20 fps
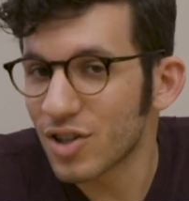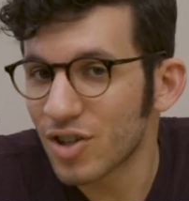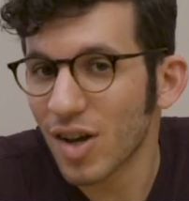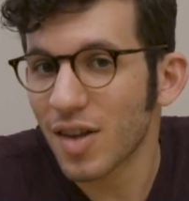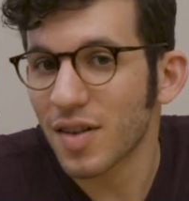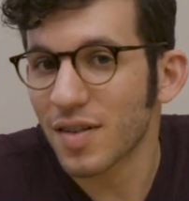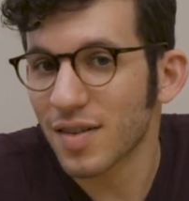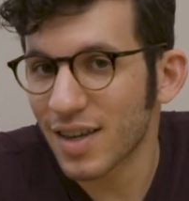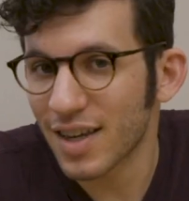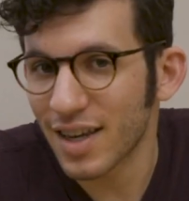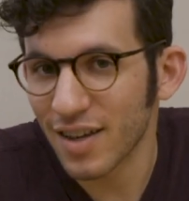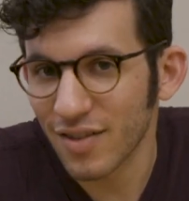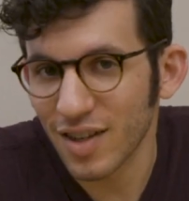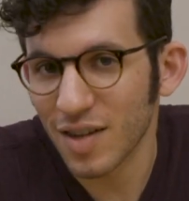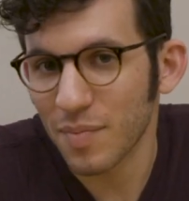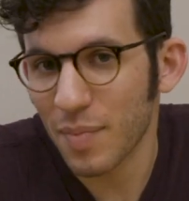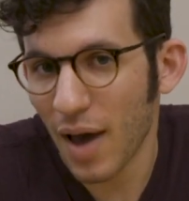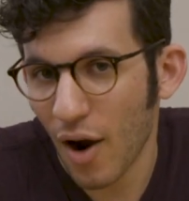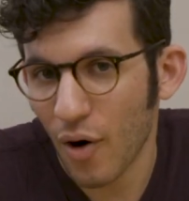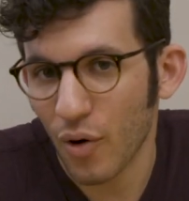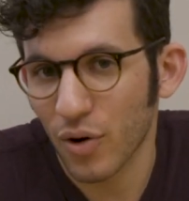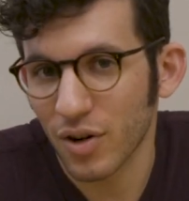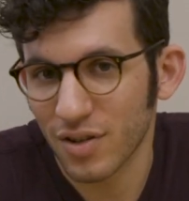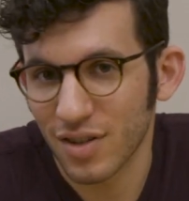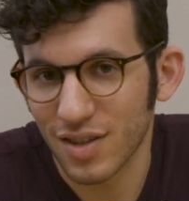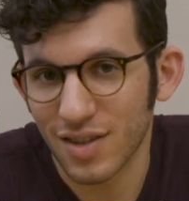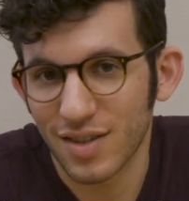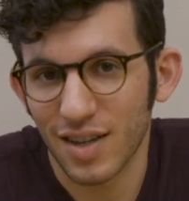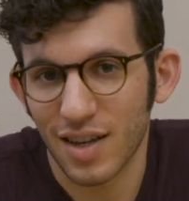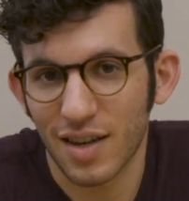just killing power to
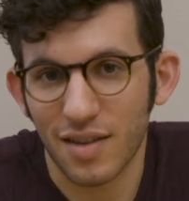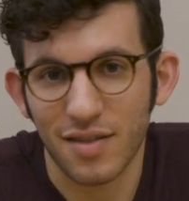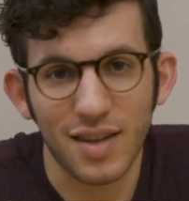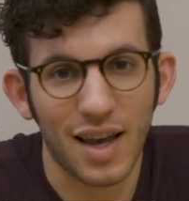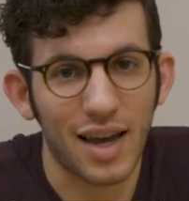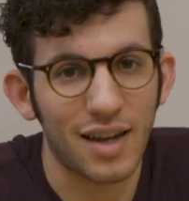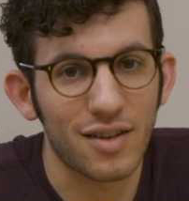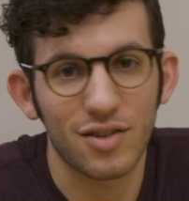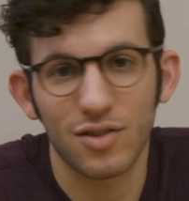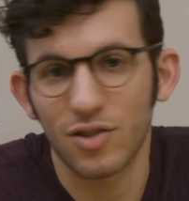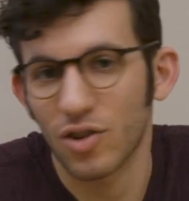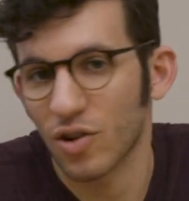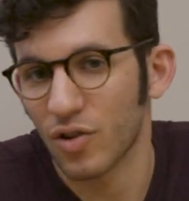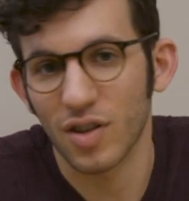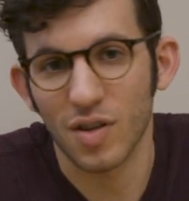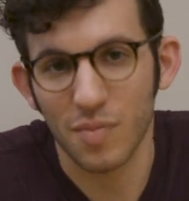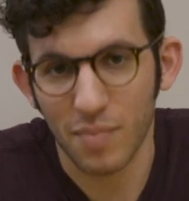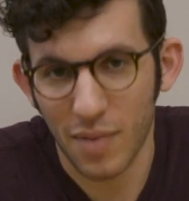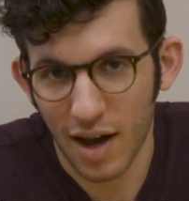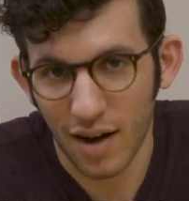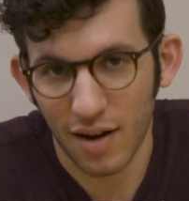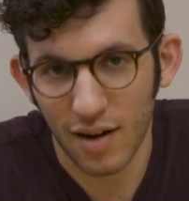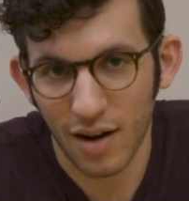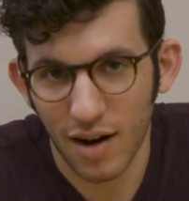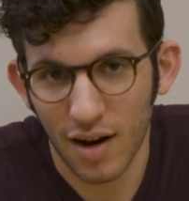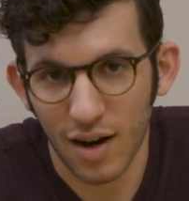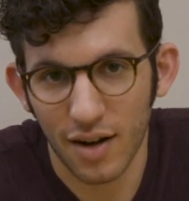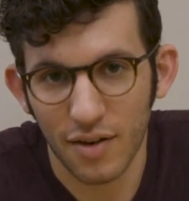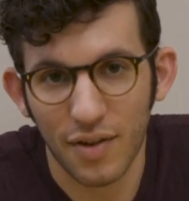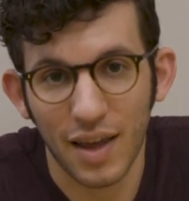these things and turning them back
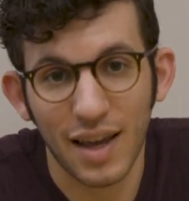on.